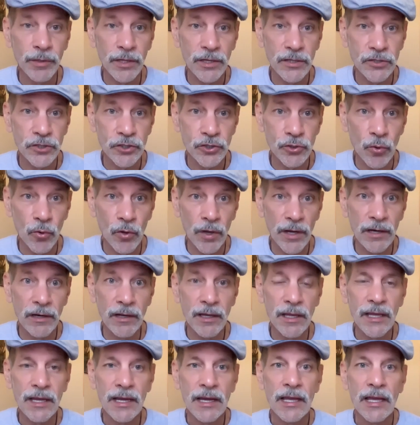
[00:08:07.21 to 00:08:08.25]
Please
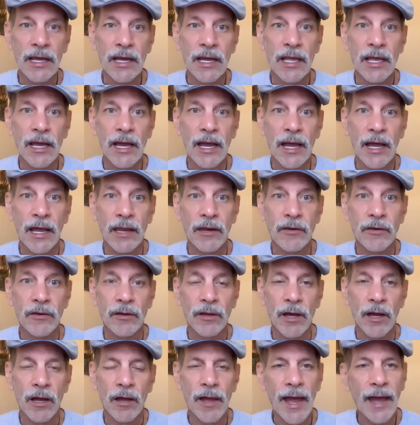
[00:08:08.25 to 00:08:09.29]
join
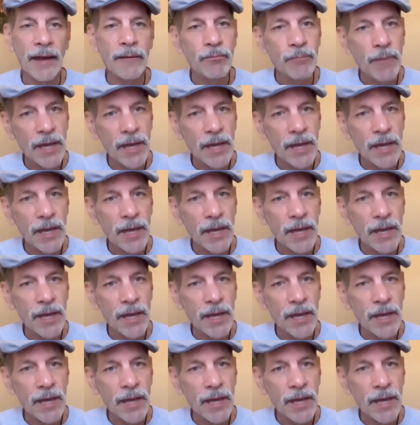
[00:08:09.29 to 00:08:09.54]
and